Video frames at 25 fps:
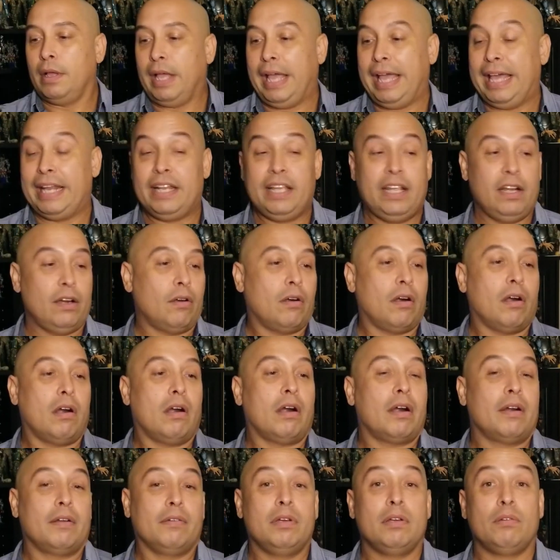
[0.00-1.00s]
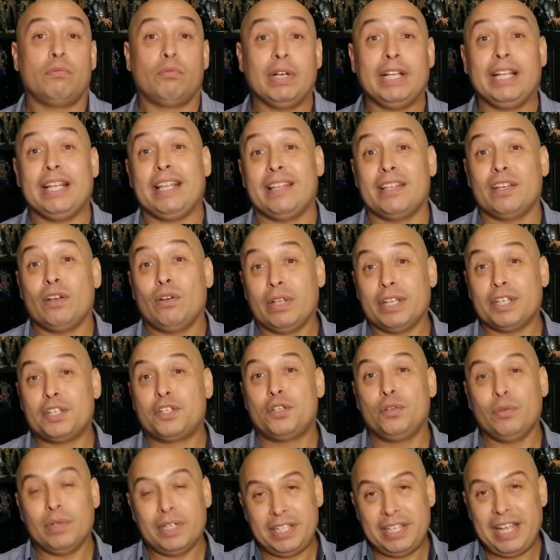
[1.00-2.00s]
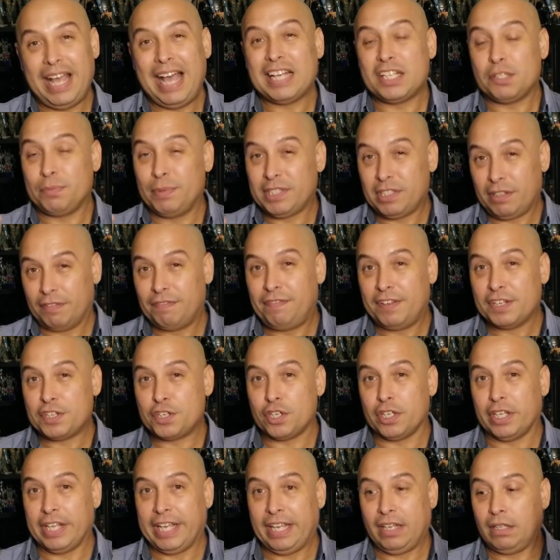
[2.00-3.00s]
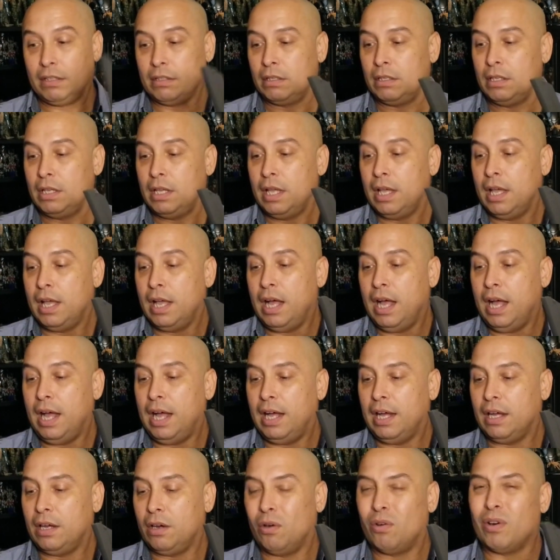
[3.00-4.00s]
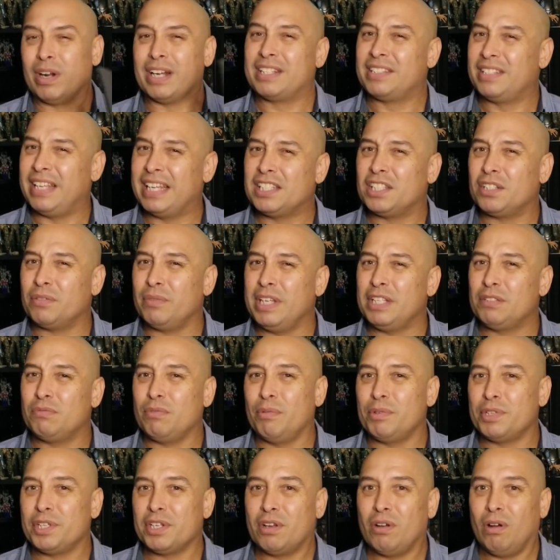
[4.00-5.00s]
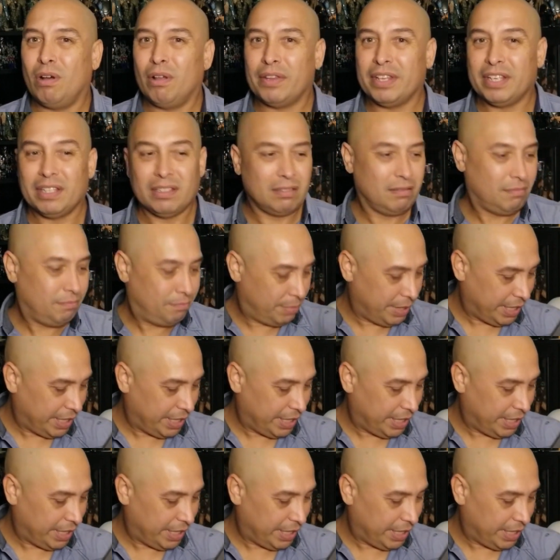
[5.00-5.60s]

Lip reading: And here are really the only 2 attachments officially, or accessories. What would you call these?